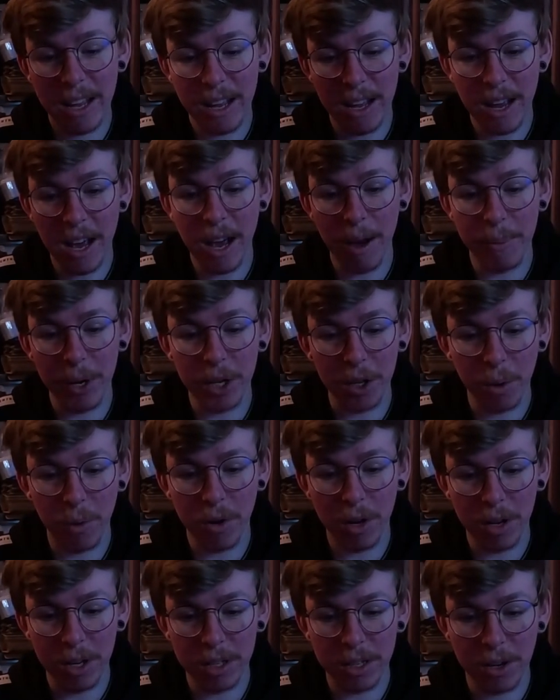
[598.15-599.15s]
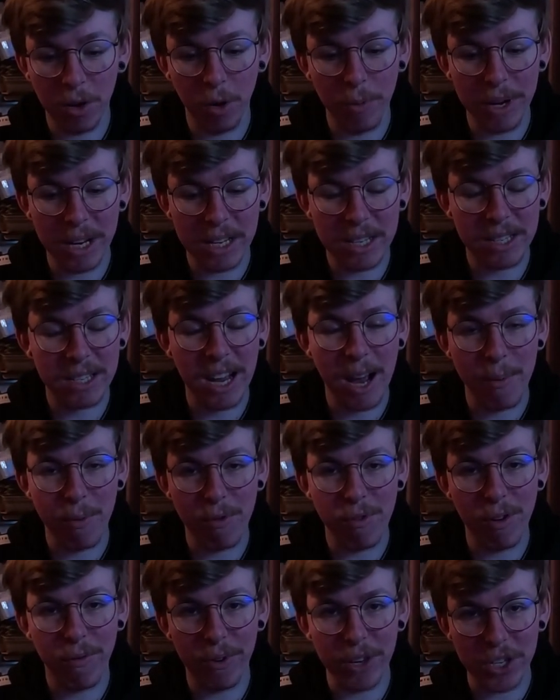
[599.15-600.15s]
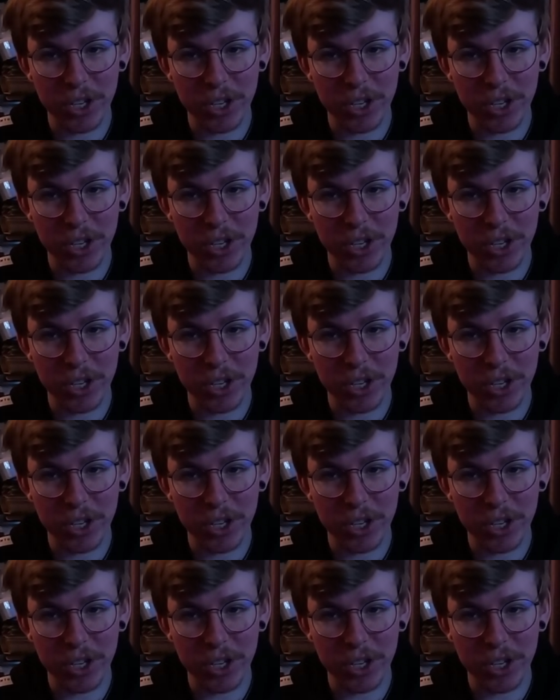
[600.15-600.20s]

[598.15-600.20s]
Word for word: but I don't want you to call me a scammer if